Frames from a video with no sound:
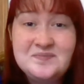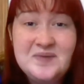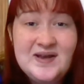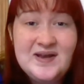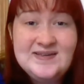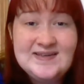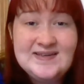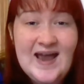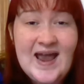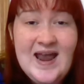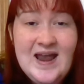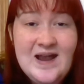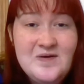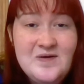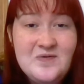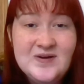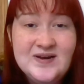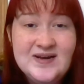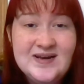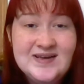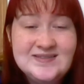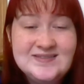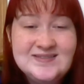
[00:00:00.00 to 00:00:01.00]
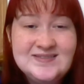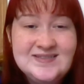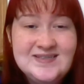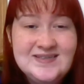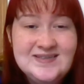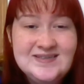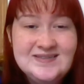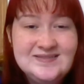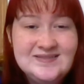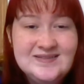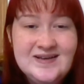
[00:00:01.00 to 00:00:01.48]
my day when I
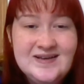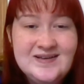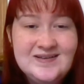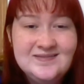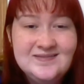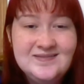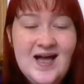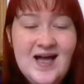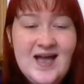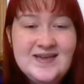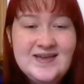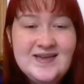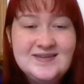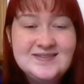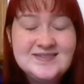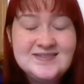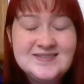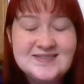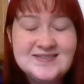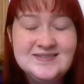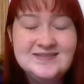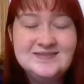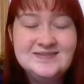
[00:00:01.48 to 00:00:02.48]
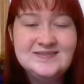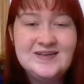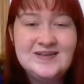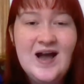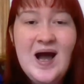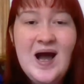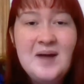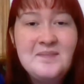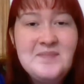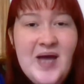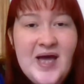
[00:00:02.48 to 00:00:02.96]
see like likes and
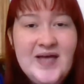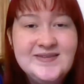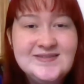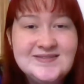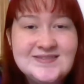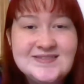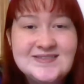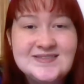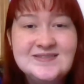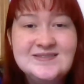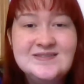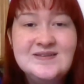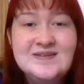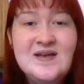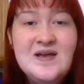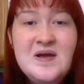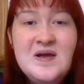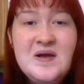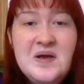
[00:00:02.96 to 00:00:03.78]
comments and